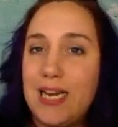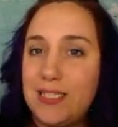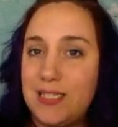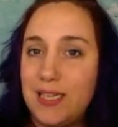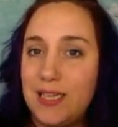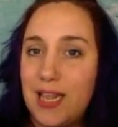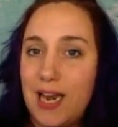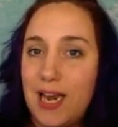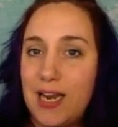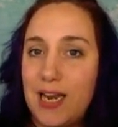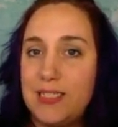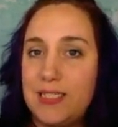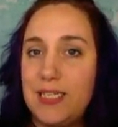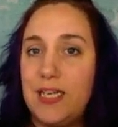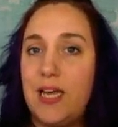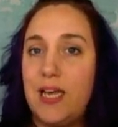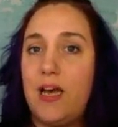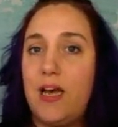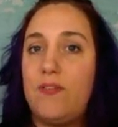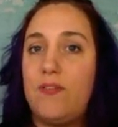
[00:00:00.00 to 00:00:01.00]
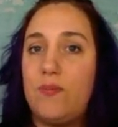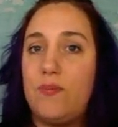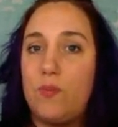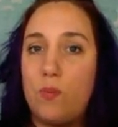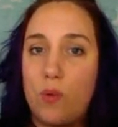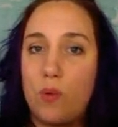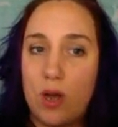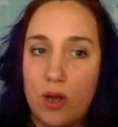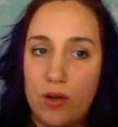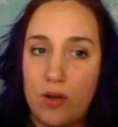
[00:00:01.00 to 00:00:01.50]
to that idea
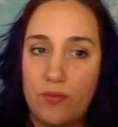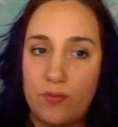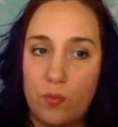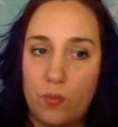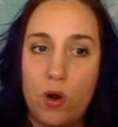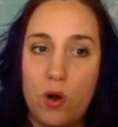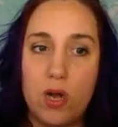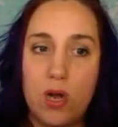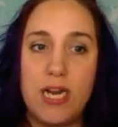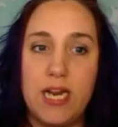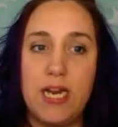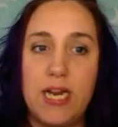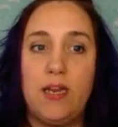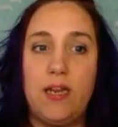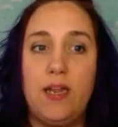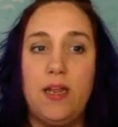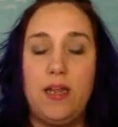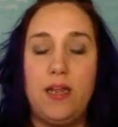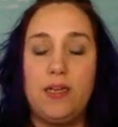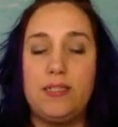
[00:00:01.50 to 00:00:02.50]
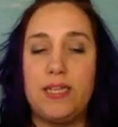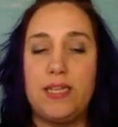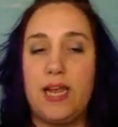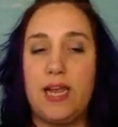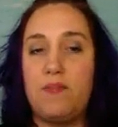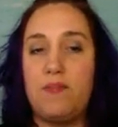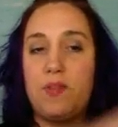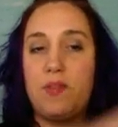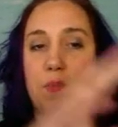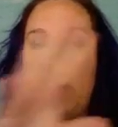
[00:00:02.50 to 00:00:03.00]
of wanting to
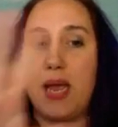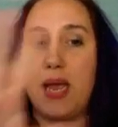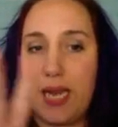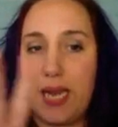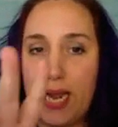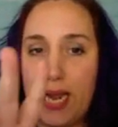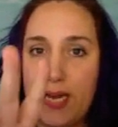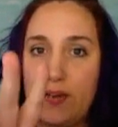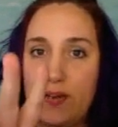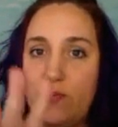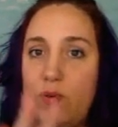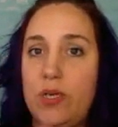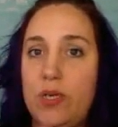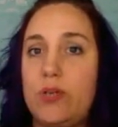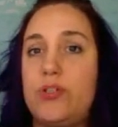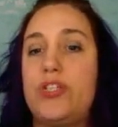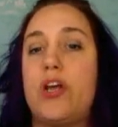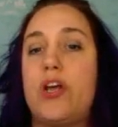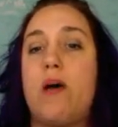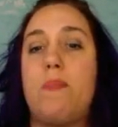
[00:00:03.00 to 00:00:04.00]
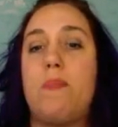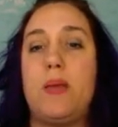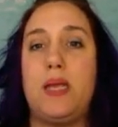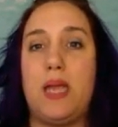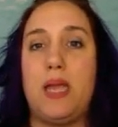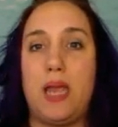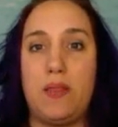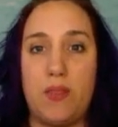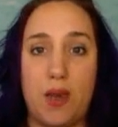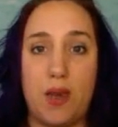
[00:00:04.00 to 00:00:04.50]
have the my kind of window shopping
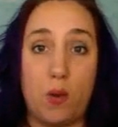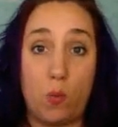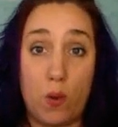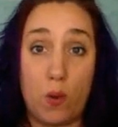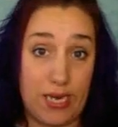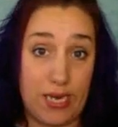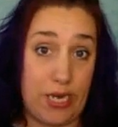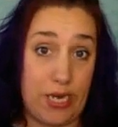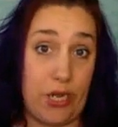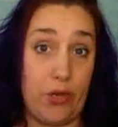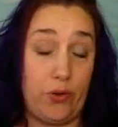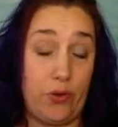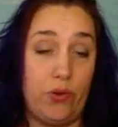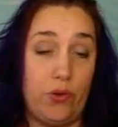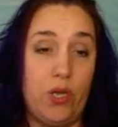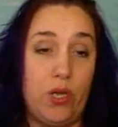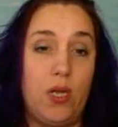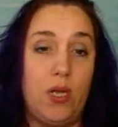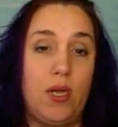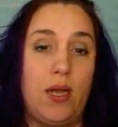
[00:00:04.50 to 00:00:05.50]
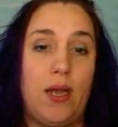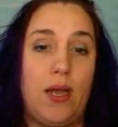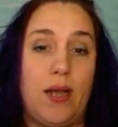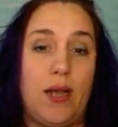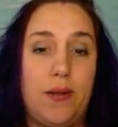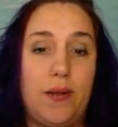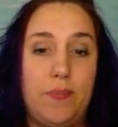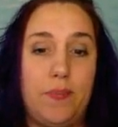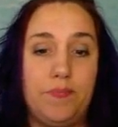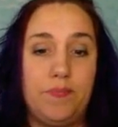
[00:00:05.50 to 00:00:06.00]
and then a window.
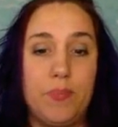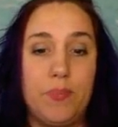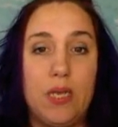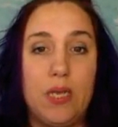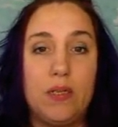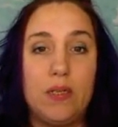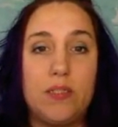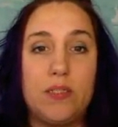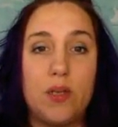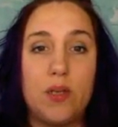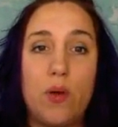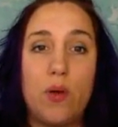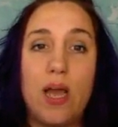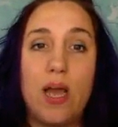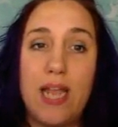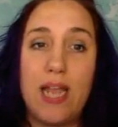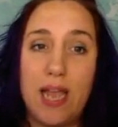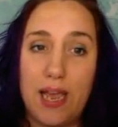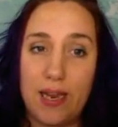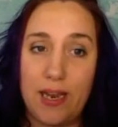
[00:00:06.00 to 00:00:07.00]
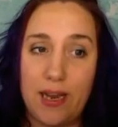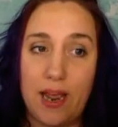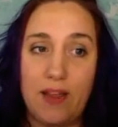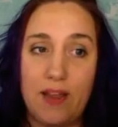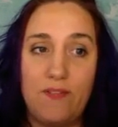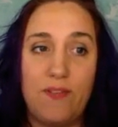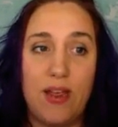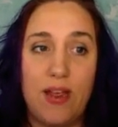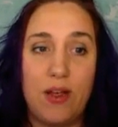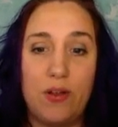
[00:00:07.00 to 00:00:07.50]
So again, I
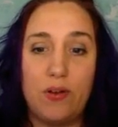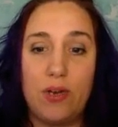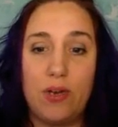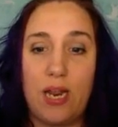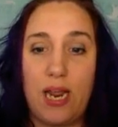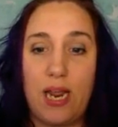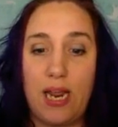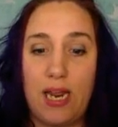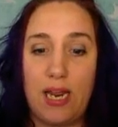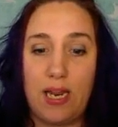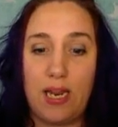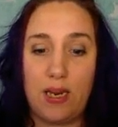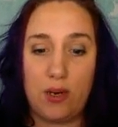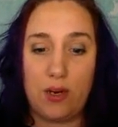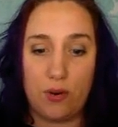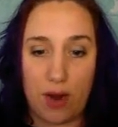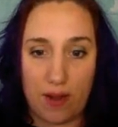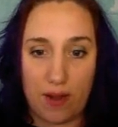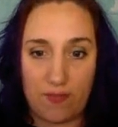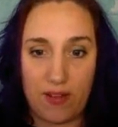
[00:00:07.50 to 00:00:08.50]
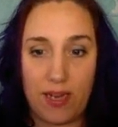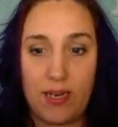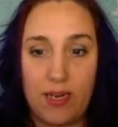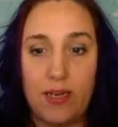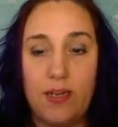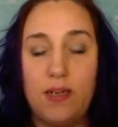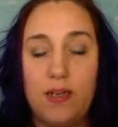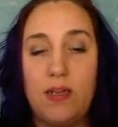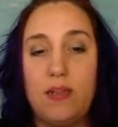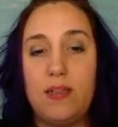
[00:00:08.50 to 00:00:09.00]
found a graphic.
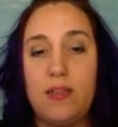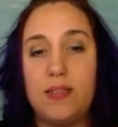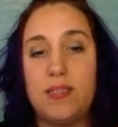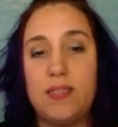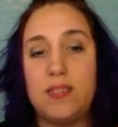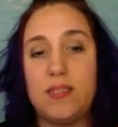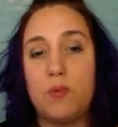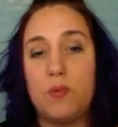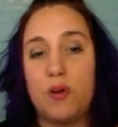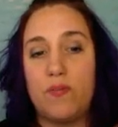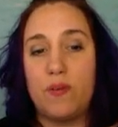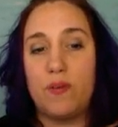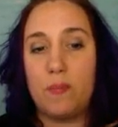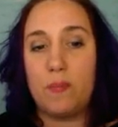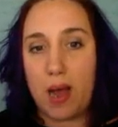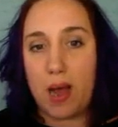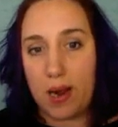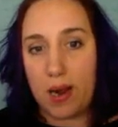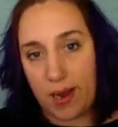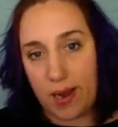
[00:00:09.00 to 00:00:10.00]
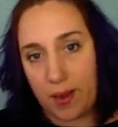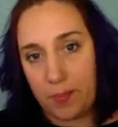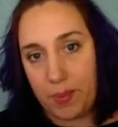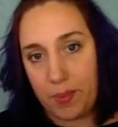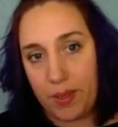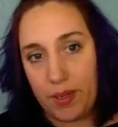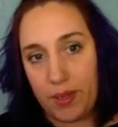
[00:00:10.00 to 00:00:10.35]
This is more of a mock-up.